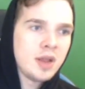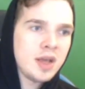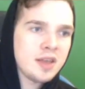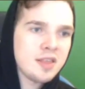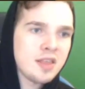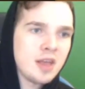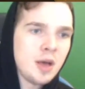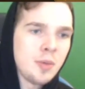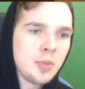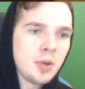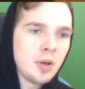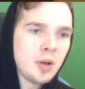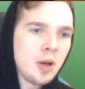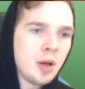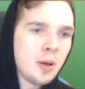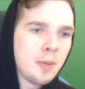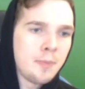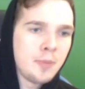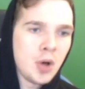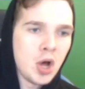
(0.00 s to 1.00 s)
Next
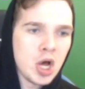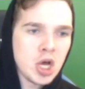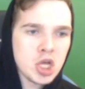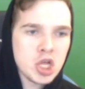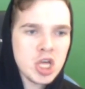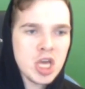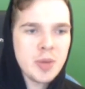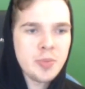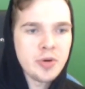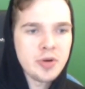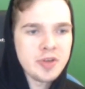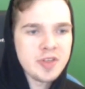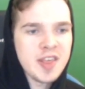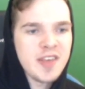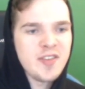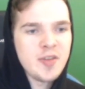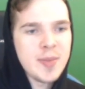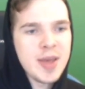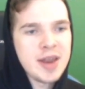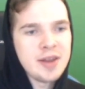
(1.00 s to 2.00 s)
up, Bog Shaper,
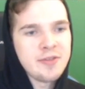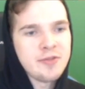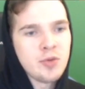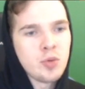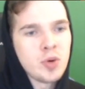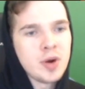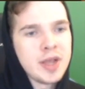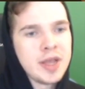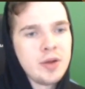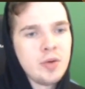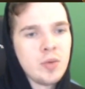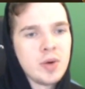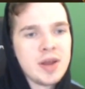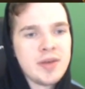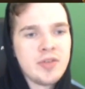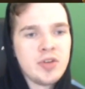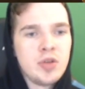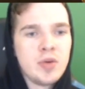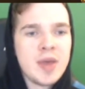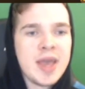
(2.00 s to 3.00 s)
7 mana 4/8.
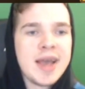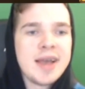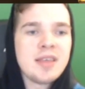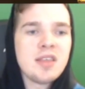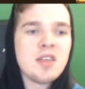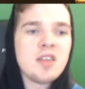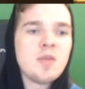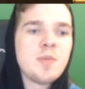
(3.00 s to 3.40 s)
Whenever you cast a